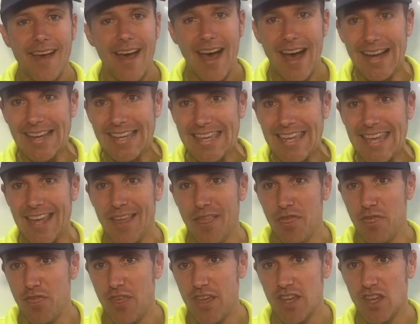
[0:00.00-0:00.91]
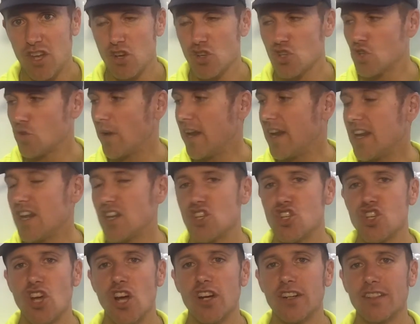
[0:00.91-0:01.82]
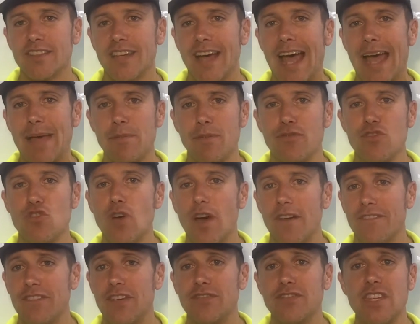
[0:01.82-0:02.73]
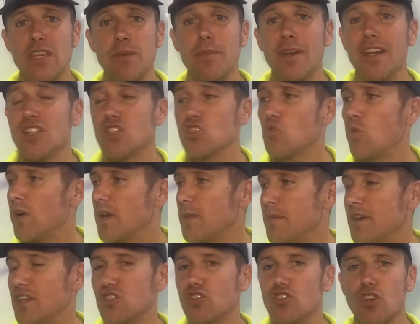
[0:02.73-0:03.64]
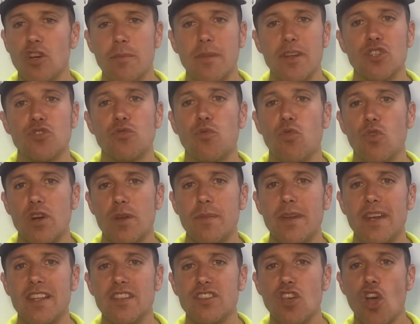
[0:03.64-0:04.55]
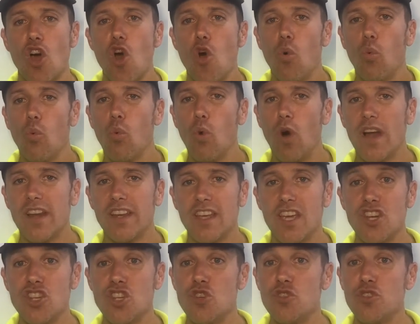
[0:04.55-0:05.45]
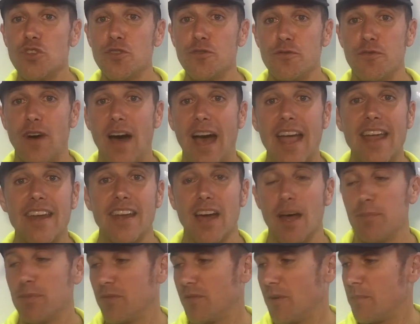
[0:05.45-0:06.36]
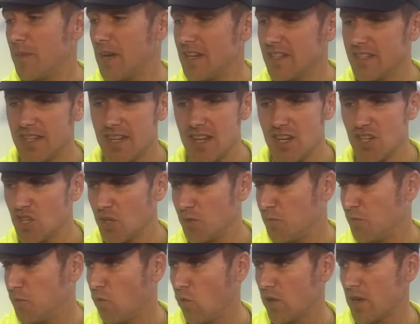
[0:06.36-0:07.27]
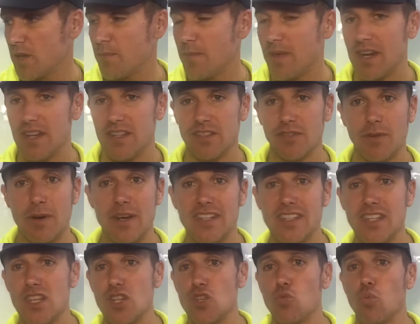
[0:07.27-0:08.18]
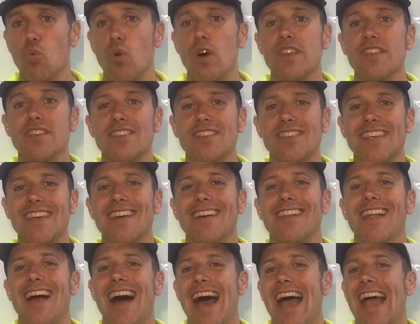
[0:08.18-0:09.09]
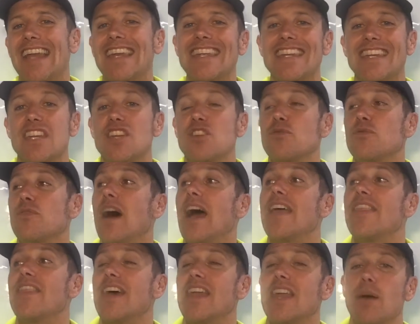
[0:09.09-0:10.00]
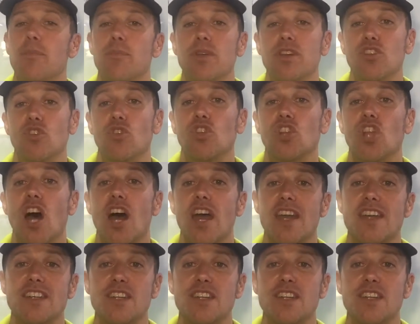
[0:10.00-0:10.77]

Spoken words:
Again, think of your training chunk time. If you got 15 minutes, 20 minutes, 30 minutes, 40 minutes, what can you divide up? If I'm going to teach in 40 minutes, if I'm going to teach one skill, I need to divide that up into a lot of